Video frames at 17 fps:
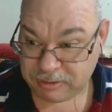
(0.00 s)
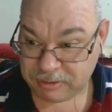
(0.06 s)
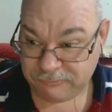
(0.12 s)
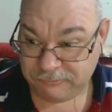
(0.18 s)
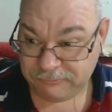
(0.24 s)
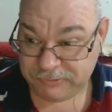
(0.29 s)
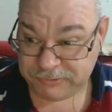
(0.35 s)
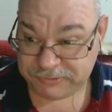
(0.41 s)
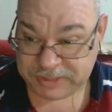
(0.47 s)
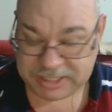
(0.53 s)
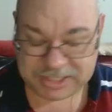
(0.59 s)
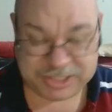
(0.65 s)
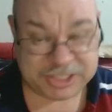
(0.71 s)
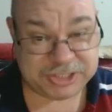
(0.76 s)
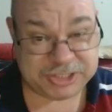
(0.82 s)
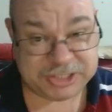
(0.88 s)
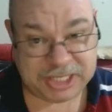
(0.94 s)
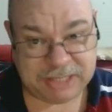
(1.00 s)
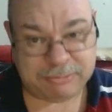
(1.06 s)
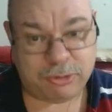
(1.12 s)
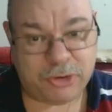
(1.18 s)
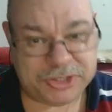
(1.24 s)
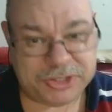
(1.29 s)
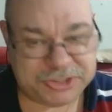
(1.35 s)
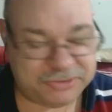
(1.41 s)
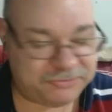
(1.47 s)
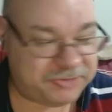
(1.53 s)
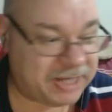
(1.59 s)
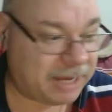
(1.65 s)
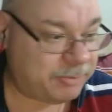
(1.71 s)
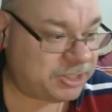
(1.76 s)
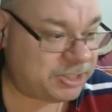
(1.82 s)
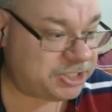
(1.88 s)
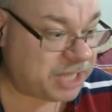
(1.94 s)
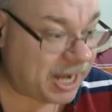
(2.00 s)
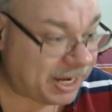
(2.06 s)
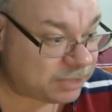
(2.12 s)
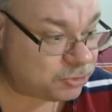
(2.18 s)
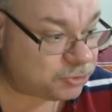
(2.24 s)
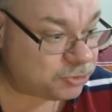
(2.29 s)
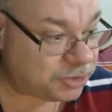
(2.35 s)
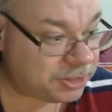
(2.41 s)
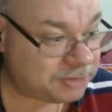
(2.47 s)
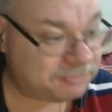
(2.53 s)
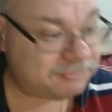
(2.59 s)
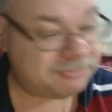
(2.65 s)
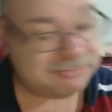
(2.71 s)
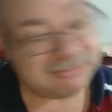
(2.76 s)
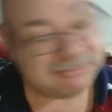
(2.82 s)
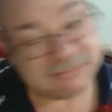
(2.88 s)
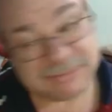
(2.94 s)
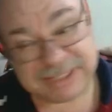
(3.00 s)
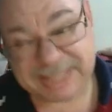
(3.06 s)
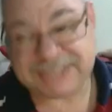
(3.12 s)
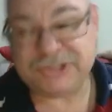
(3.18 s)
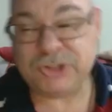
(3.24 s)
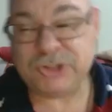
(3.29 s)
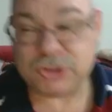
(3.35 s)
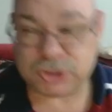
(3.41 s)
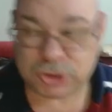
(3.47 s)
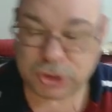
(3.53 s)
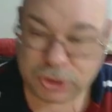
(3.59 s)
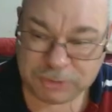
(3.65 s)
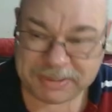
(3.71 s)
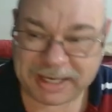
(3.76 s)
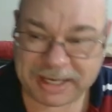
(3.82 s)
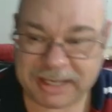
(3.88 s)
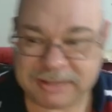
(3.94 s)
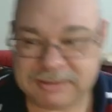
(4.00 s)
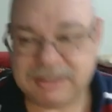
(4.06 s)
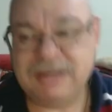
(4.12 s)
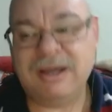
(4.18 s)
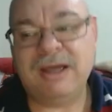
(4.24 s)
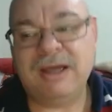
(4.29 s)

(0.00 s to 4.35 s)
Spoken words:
15, 16 points of damage extra. That's not too bad.